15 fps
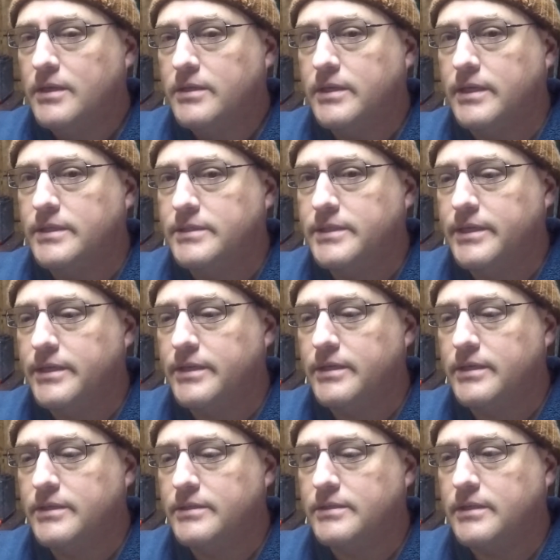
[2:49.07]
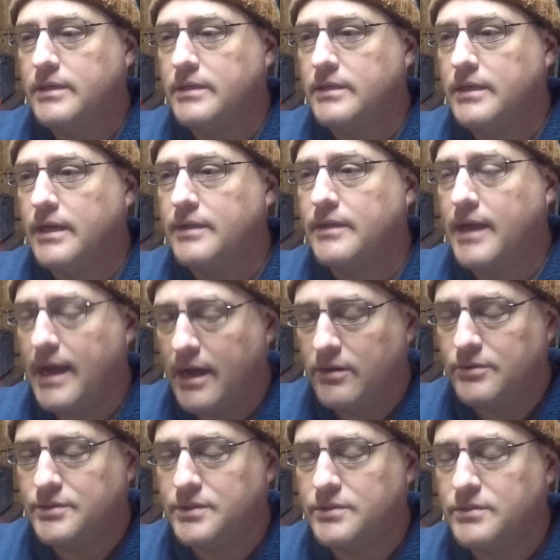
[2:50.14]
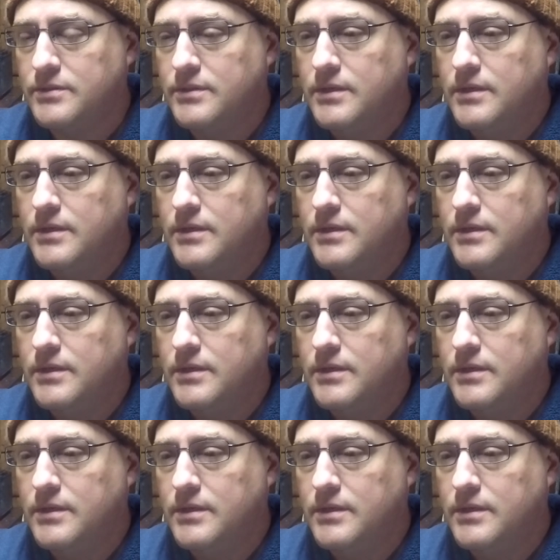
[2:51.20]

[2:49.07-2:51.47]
antenna on the house.